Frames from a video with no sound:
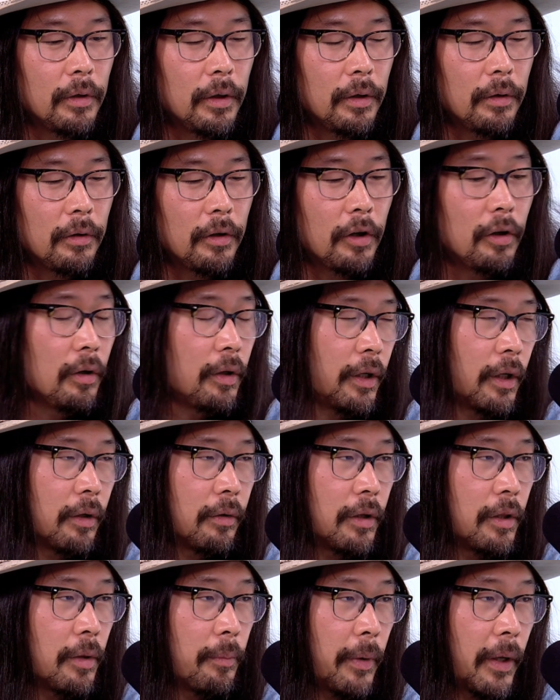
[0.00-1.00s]
early on
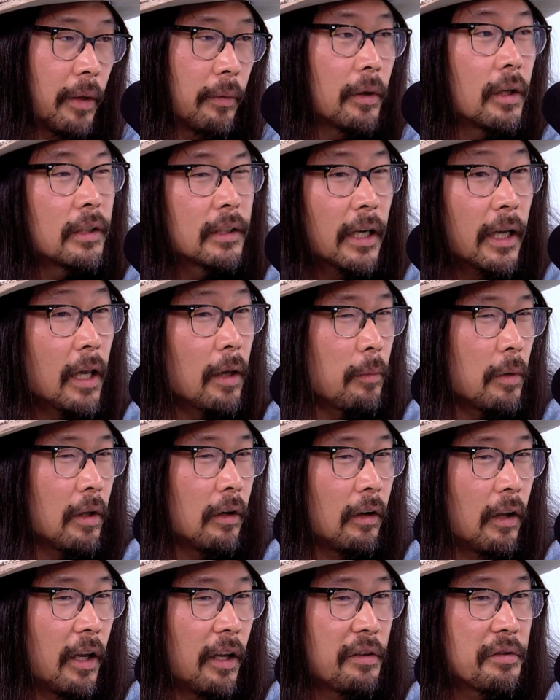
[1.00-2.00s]
in the band, because I came
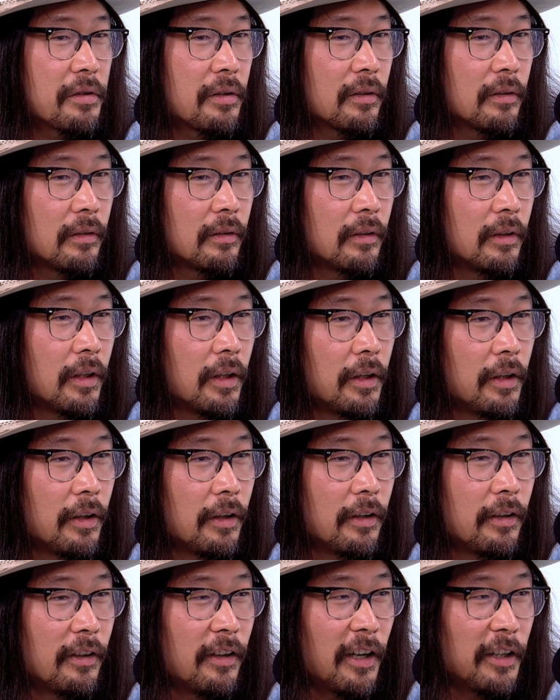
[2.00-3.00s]
in as
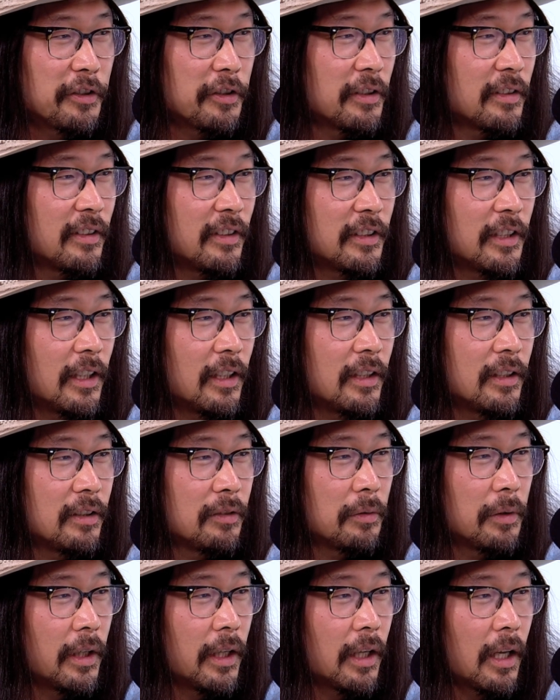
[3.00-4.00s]
not just the
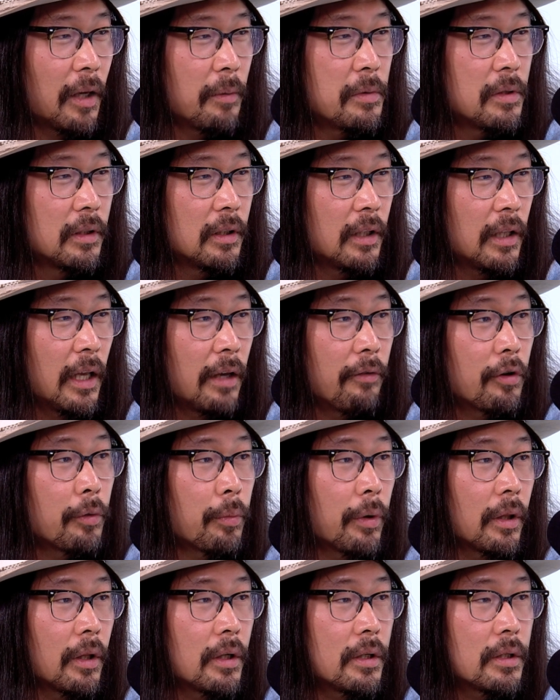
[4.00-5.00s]
cellist when I came into the Avett
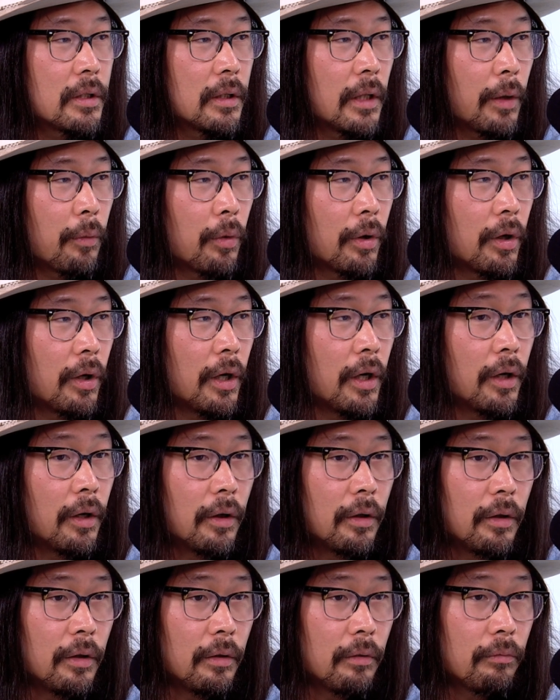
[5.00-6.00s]
Brothers. They were in
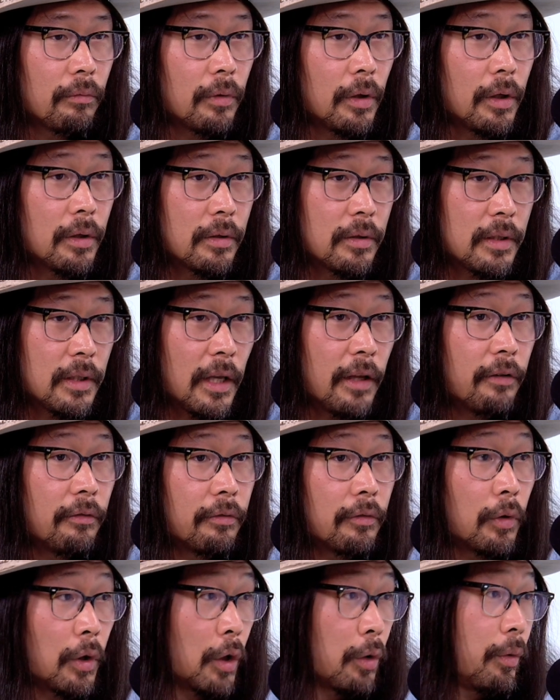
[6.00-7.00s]
a state of
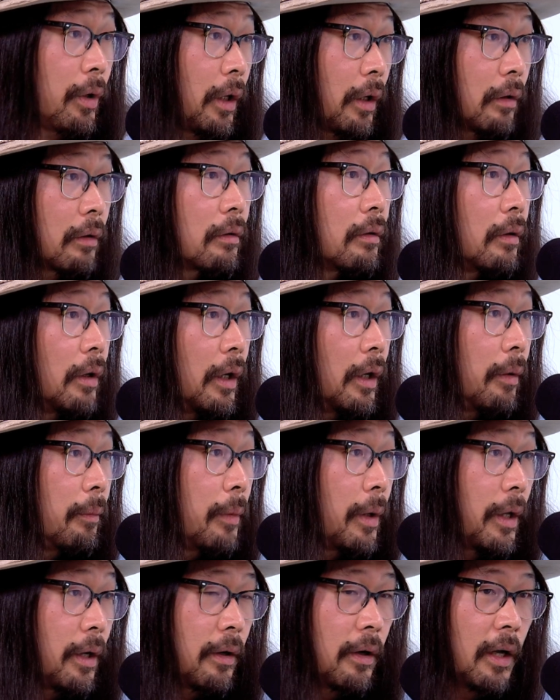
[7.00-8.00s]
growing,
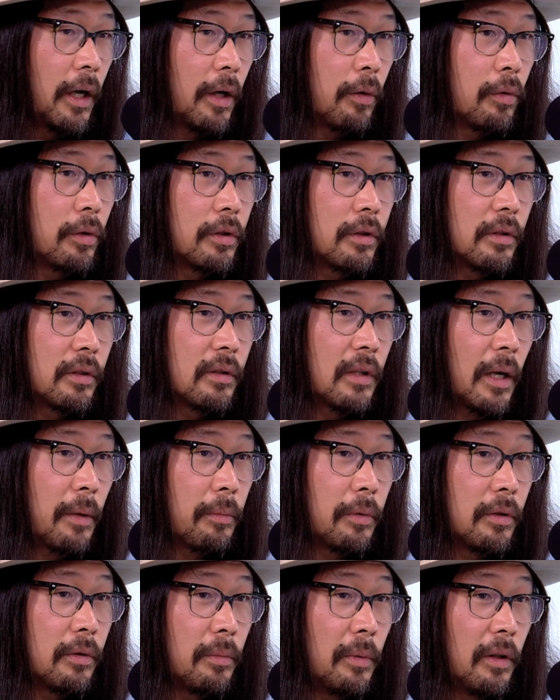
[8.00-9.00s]
and I was just
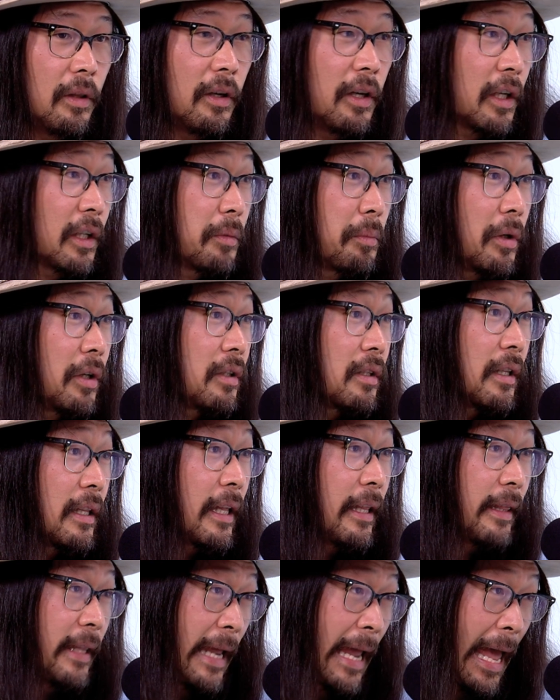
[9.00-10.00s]
happened to be the next person
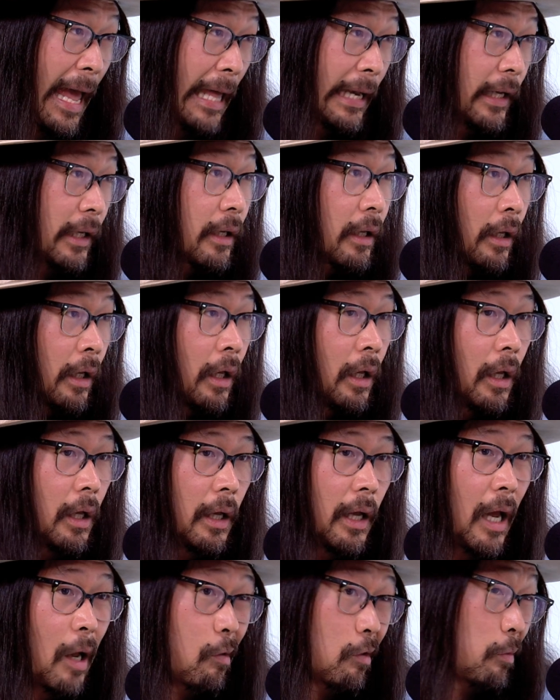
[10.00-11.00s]
that they added.
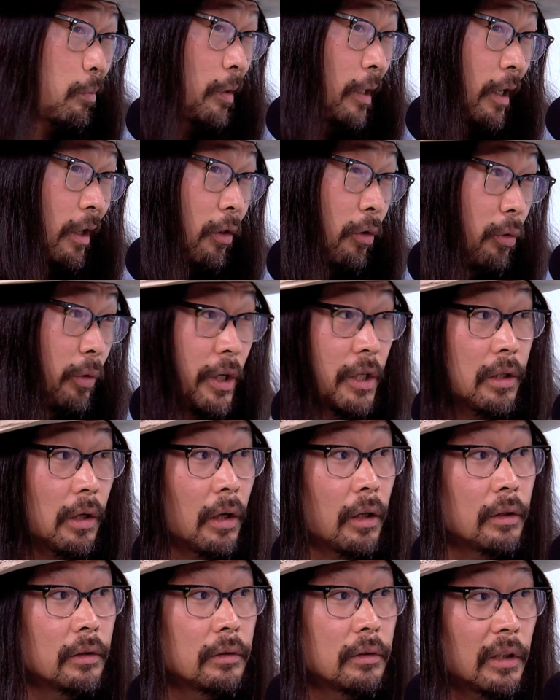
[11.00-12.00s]
I was playing 3
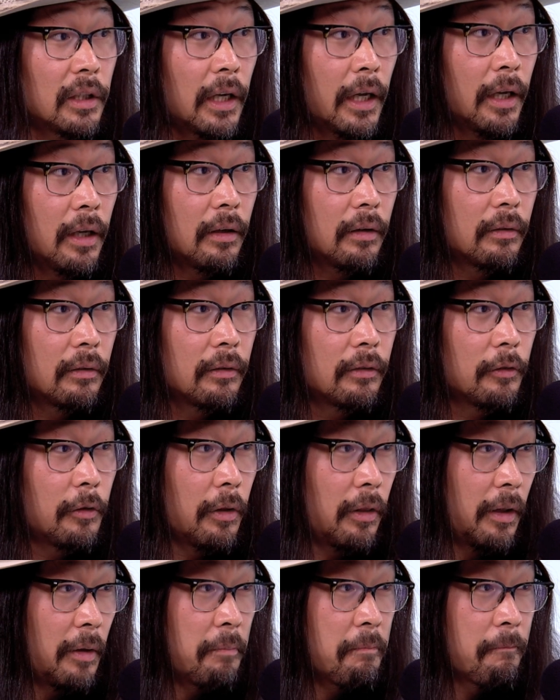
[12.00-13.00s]
songs a night
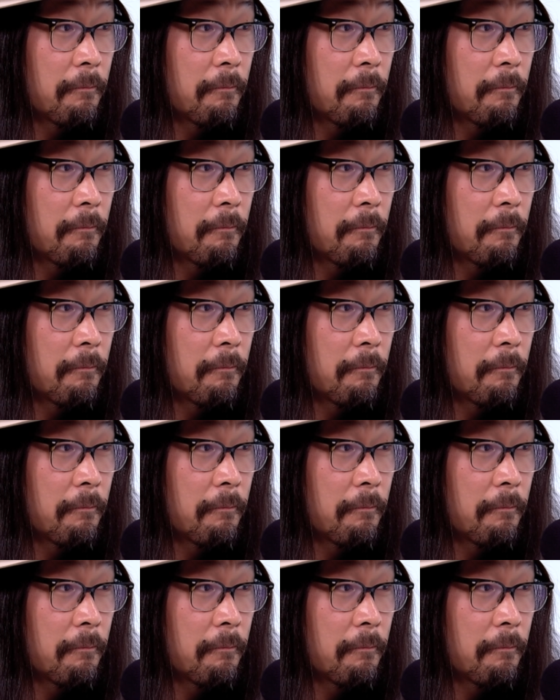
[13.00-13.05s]
with them,